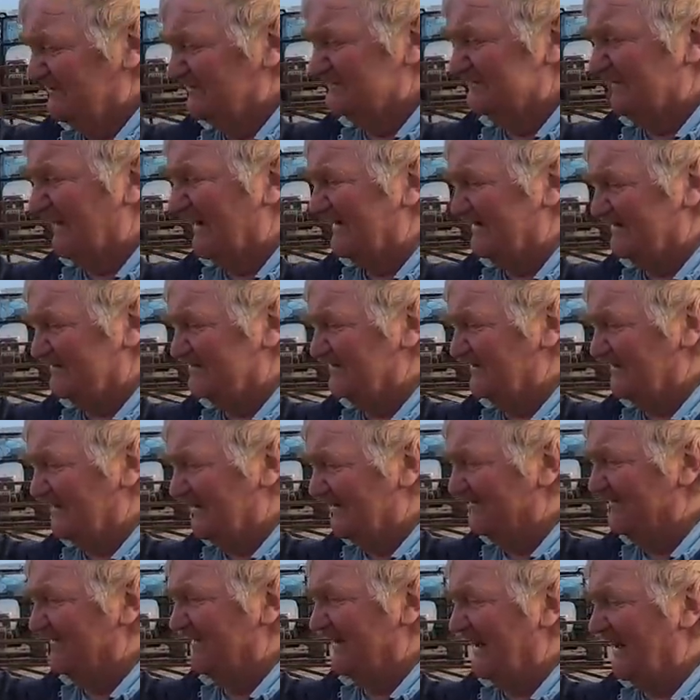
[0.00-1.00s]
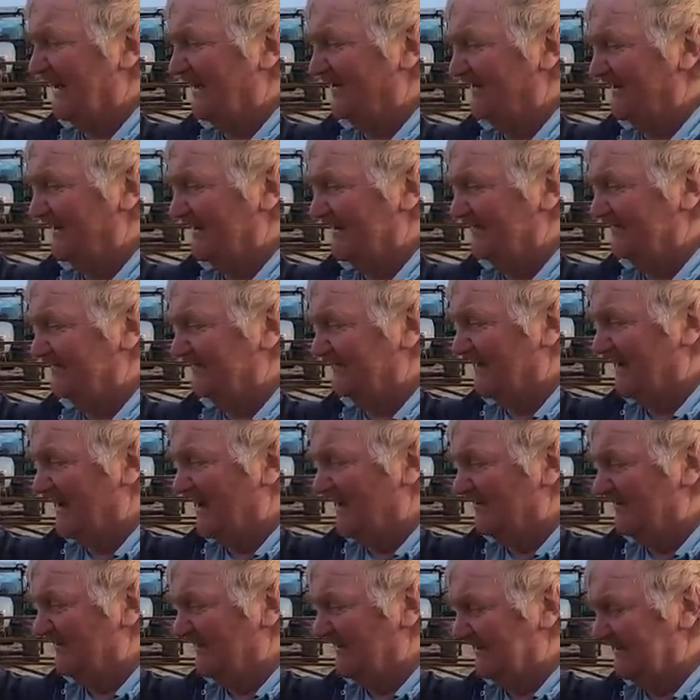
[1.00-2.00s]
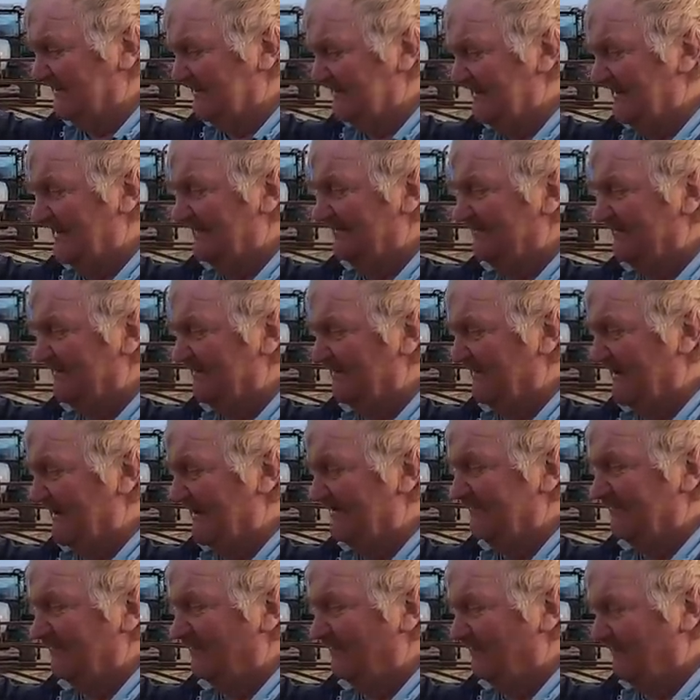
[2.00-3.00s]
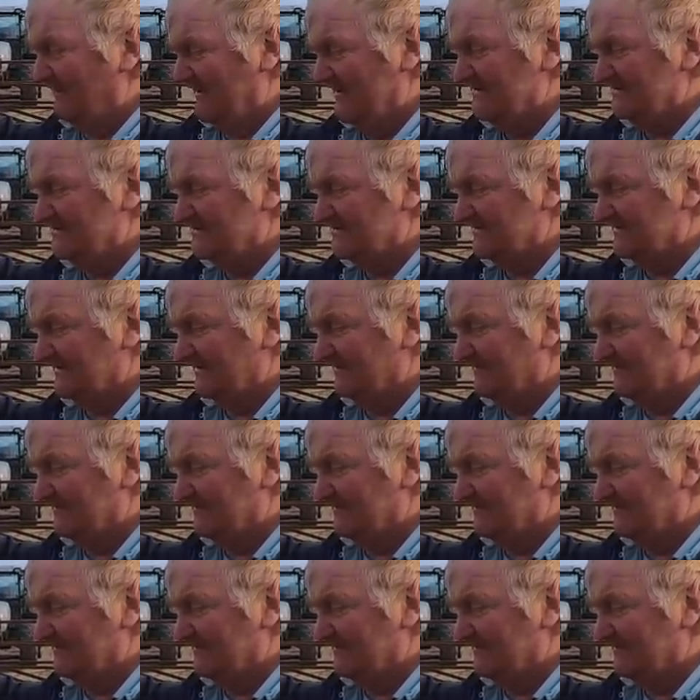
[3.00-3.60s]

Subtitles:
are as bad as you'd ever get on any farm, and it never, ever winched.